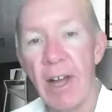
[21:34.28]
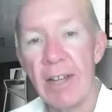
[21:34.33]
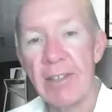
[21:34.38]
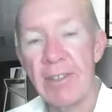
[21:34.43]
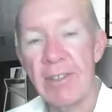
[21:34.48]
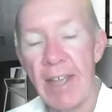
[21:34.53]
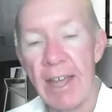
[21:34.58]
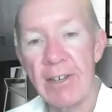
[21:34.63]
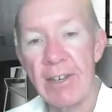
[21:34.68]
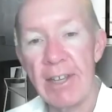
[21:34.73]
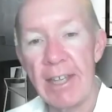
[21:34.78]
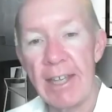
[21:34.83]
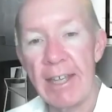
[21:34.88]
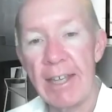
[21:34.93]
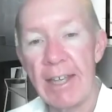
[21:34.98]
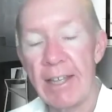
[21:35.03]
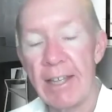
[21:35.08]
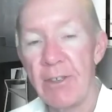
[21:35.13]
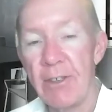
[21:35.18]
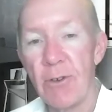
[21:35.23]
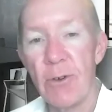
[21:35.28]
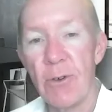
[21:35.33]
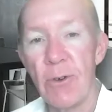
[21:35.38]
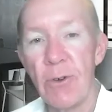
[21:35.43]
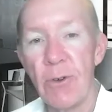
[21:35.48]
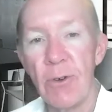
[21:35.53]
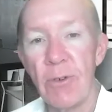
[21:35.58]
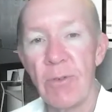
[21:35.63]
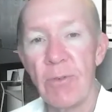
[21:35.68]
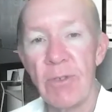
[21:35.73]
identity,
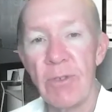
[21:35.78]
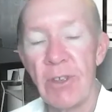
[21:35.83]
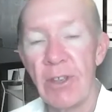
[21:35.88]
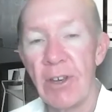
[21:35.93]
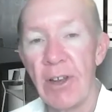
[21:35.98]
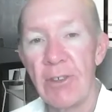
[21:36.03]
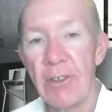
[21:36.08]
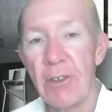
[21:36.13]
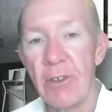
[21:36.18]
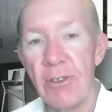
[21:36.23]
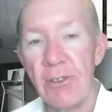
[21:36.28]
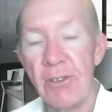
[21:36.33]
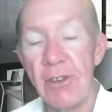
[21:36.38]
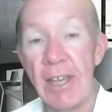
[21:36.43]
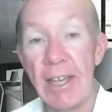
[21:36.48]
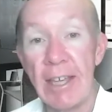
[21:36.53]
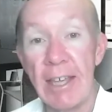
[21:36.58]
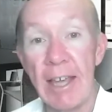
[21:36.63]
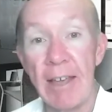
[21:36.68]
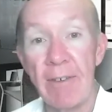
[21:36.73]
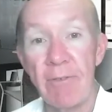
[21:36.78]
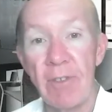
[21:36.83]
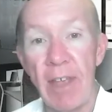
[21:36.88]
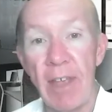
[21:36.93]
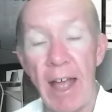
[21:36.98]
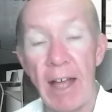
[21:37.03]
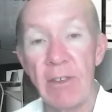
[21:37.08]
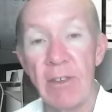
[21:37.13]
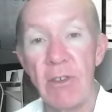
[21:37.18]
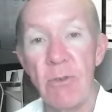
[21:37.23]
your, you know, your unique gift,
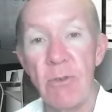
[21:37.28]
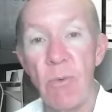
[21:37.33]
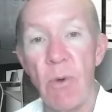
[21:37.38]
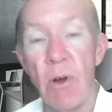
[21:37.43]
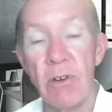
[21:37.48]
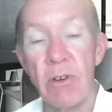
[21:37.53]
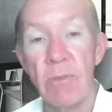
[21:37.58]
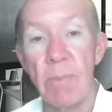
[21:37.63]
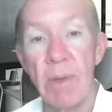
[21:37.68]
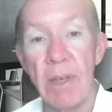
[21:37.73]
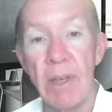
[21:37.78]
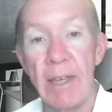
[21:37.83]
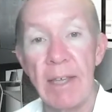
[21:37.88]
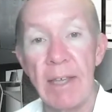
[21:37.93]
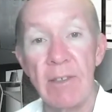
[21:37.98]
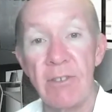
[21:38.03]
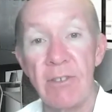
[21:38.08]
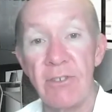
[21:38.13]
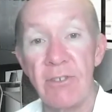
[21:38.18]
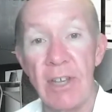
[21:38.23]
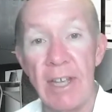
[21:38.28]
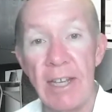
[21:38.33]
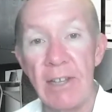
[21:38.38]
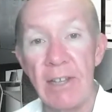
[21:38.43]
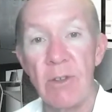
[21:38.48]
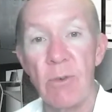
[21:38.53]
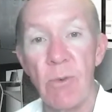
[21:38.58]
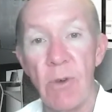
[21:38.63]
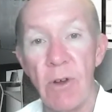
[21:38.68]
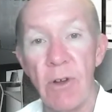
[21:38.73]
how you want to be seen in
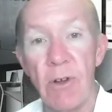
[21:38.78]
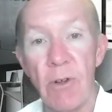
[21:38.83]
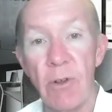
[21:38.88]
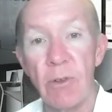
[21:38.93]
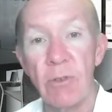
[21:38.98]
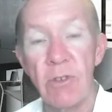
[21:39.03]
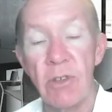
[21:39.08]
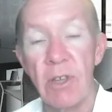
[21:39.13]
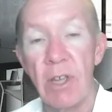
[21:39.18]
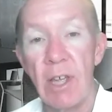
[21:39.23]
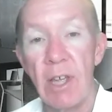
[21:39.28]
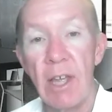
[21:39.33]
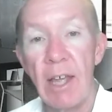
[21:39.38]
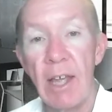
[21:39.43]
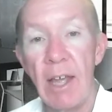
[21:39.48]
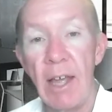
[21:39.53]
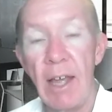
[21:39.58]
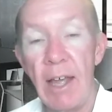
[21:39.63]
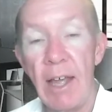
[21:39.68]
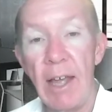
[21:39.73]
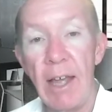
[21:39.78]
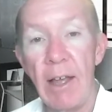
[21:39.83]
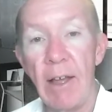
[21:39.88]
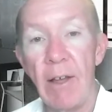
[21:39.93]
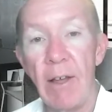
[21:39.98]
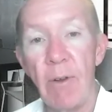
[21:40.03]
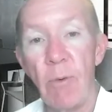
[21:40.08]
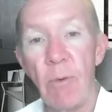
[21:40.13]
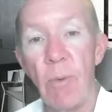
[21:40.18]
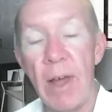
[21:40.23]
the world,
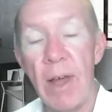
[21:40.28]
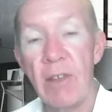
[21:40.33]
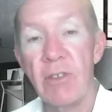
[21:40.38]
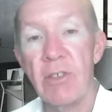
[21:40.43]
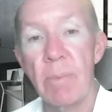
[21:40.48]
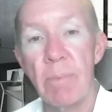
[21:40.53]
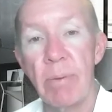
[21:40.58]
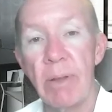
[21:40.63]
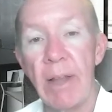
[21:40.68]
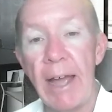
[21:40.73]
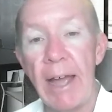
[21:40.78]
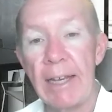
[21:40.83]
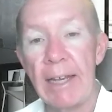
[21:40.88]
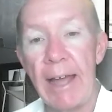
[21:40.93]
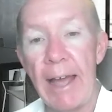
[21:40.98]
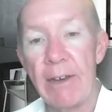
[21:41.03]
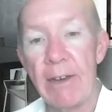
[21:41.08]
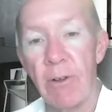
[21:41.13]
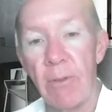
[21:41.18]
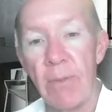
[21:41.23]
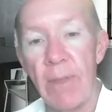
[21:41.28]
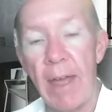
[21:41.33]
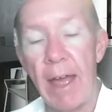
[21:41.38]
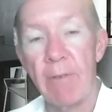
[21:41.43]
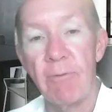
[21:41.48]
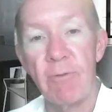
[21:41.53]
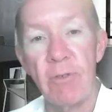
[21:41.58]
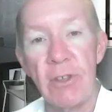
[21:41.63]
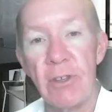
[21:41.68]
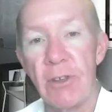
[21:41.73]
where does the plane land on
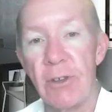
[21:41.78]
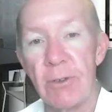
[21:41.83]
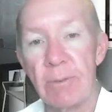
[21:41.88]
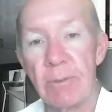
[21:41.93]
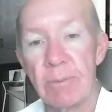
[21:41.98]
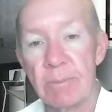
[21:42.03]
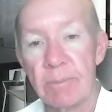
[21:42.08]
that for you?